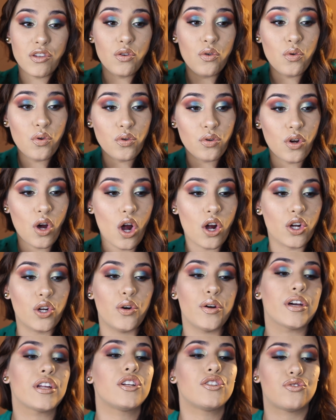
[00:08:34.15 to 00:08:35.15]
You are going
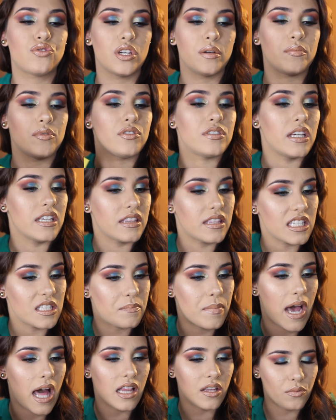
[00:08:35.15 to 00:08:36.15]
on a trip. You take this
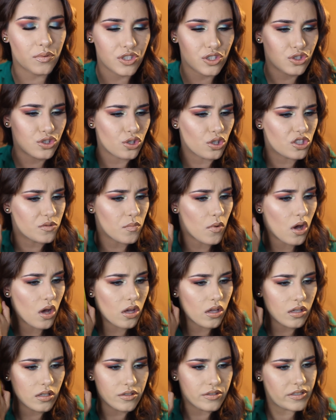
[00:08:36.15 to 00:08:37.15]
palette, which is so small.
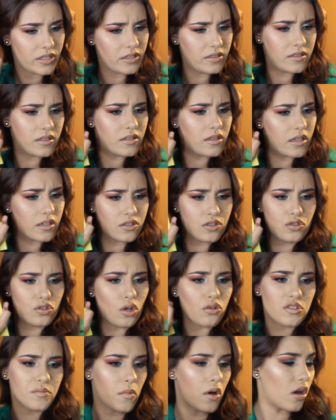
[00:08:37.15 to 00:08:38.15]
You see this? Like, so
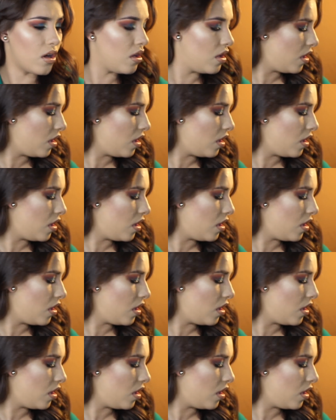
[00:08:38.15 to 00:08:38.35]
small.